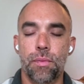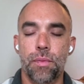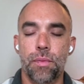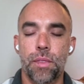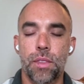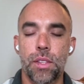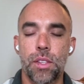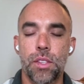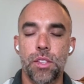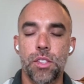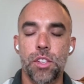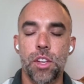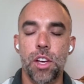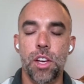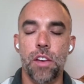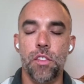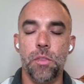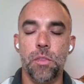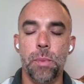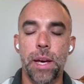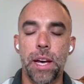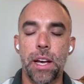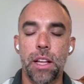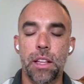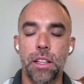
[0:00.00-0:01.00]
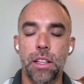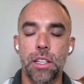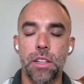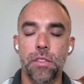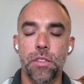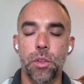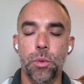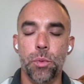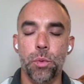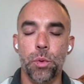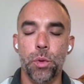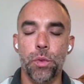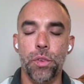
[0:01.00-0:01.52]
the soft palate of
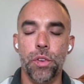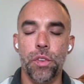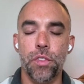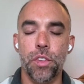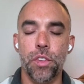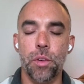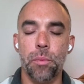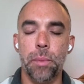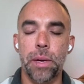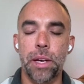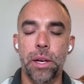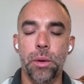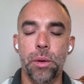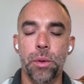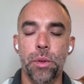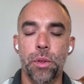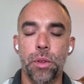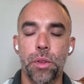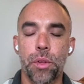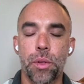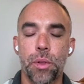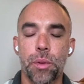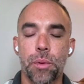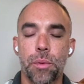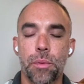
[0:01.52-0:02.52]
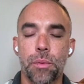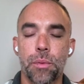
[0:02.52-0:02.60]
the roof of your mouth,